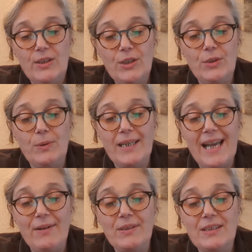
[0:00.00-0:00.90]
you are
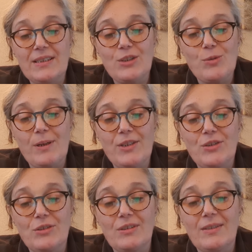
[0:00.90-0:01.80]
now in a
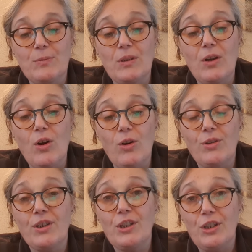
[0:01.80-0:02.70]
situation that will
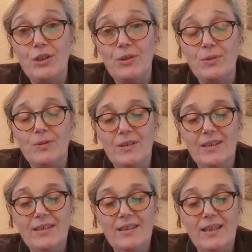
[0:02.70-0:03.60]
honour you
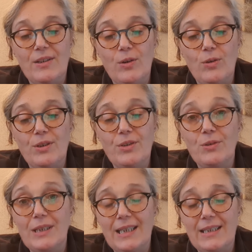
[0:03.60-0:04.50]
and honour your
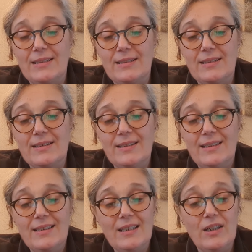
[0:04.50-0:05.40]
needs.
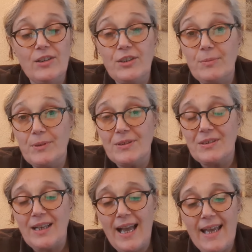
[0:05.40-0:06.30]

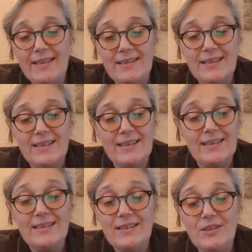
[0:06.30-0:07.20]
Arguments are ending
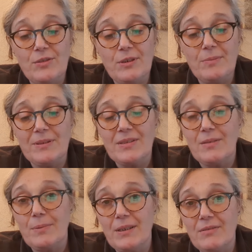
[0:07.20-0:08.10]
and disagreements are
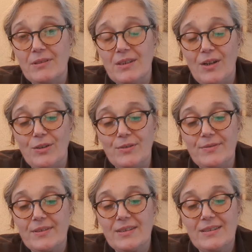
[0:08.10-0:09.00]
being
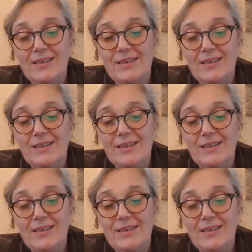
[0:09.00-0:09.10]
resolved.